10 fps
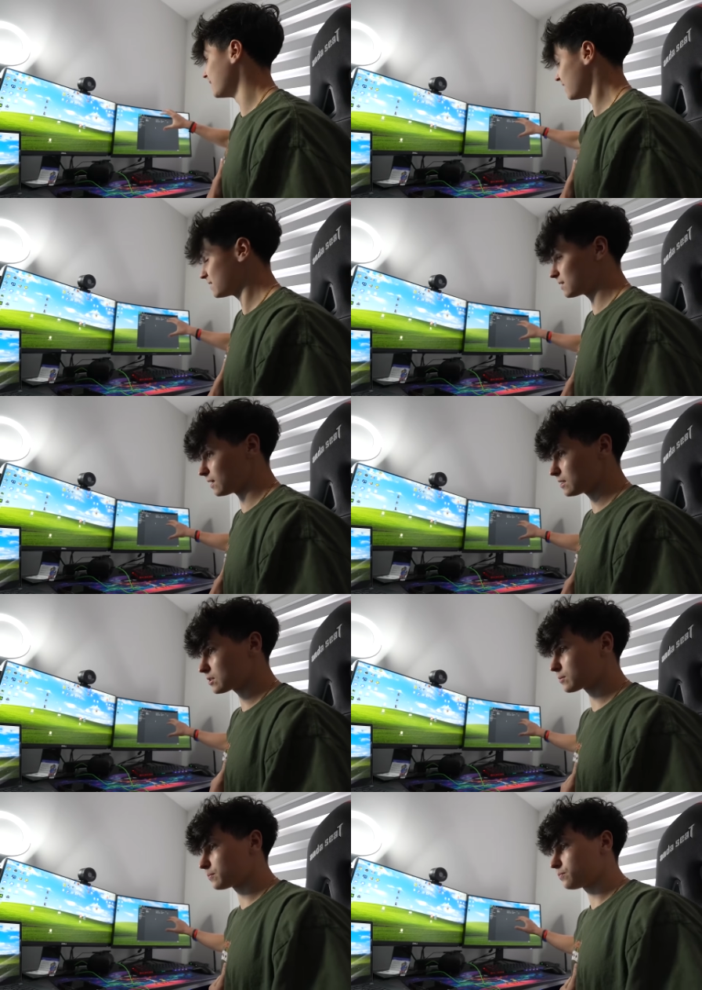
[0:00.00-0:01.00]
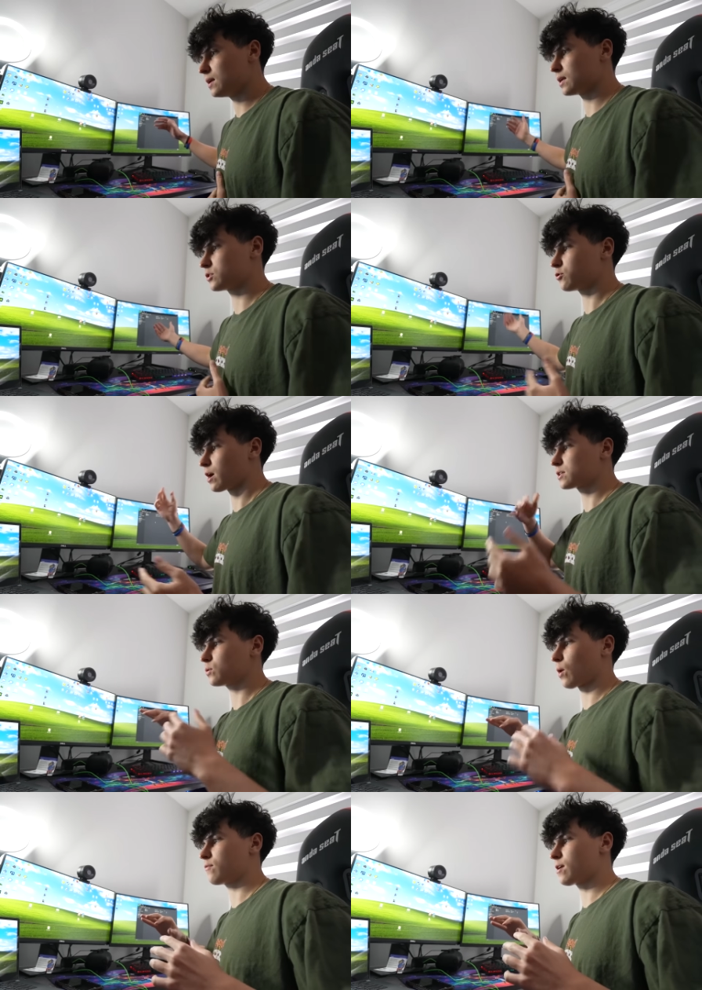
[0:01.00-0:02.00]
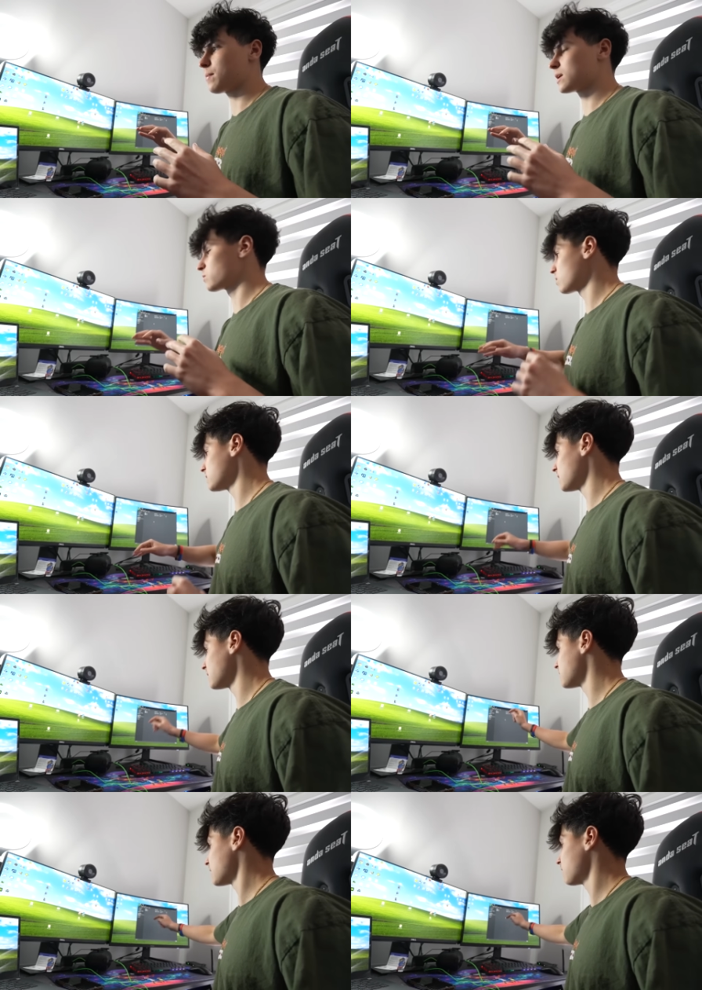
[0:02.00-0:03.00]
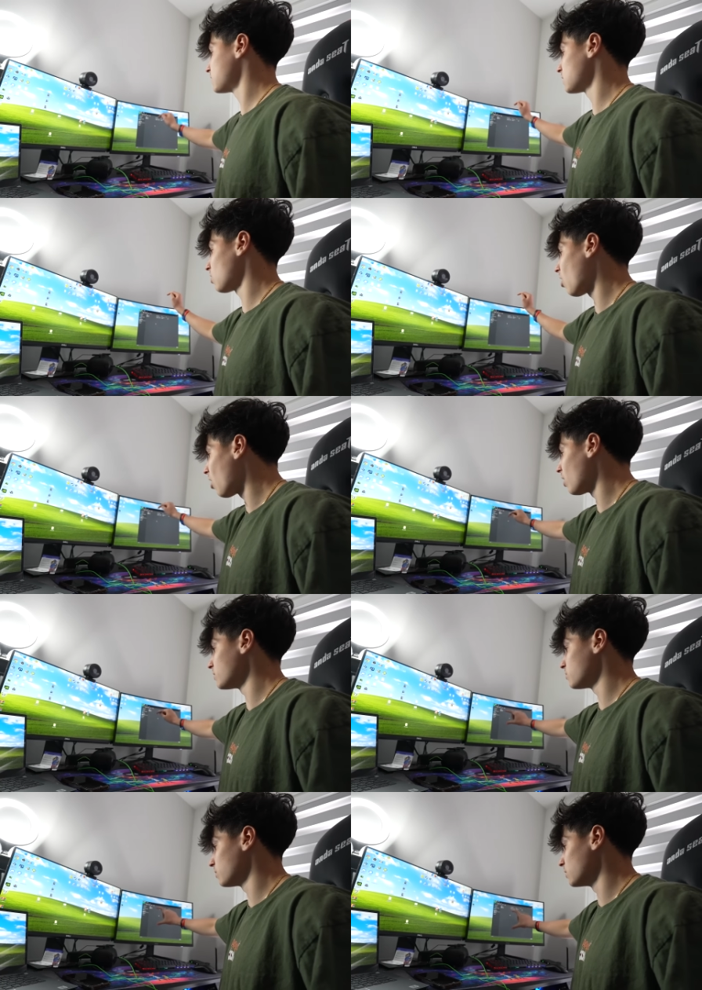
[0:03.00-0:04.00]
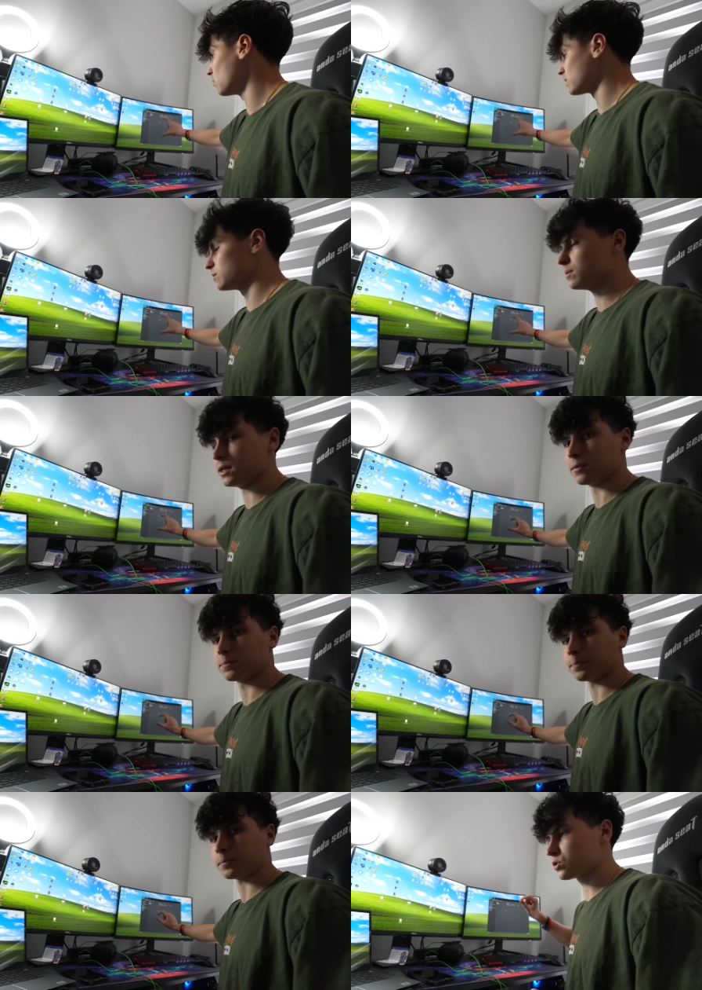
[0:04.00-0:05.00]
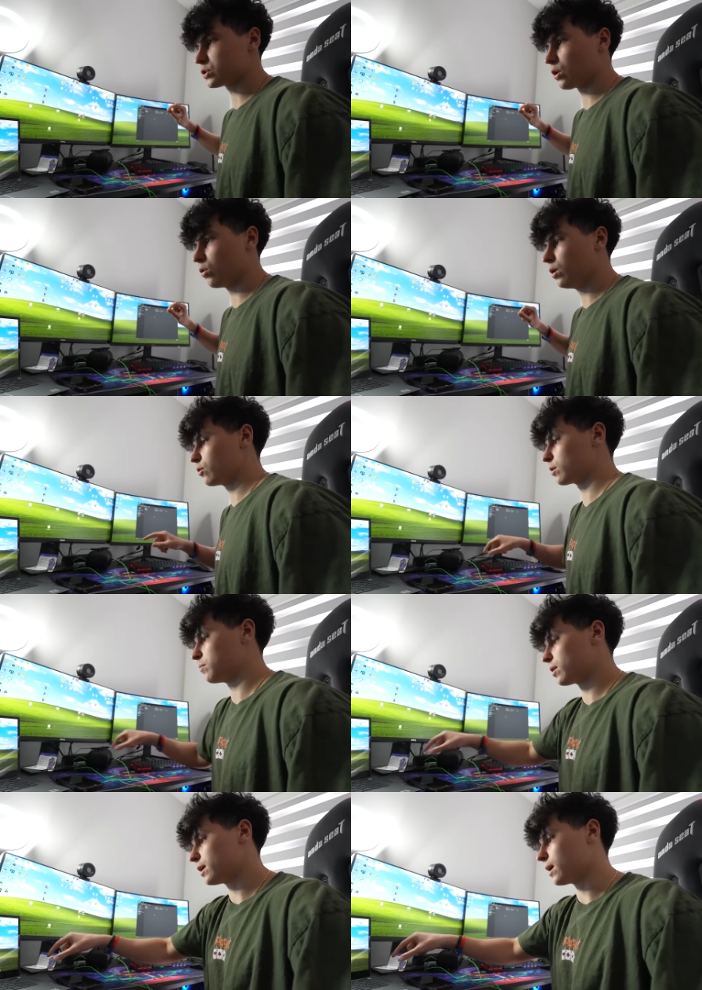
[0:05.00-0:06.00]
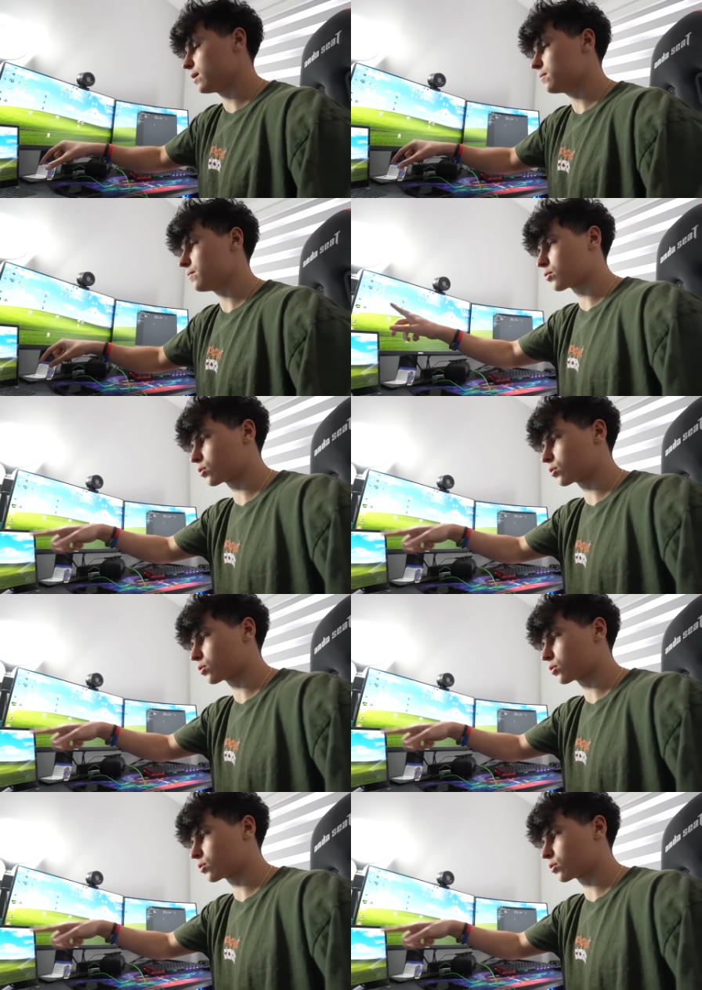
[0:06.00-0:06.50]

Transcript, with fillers: this does, it extracts the Wi-Fi passwords and then saves it onto the USB. So you can put it in,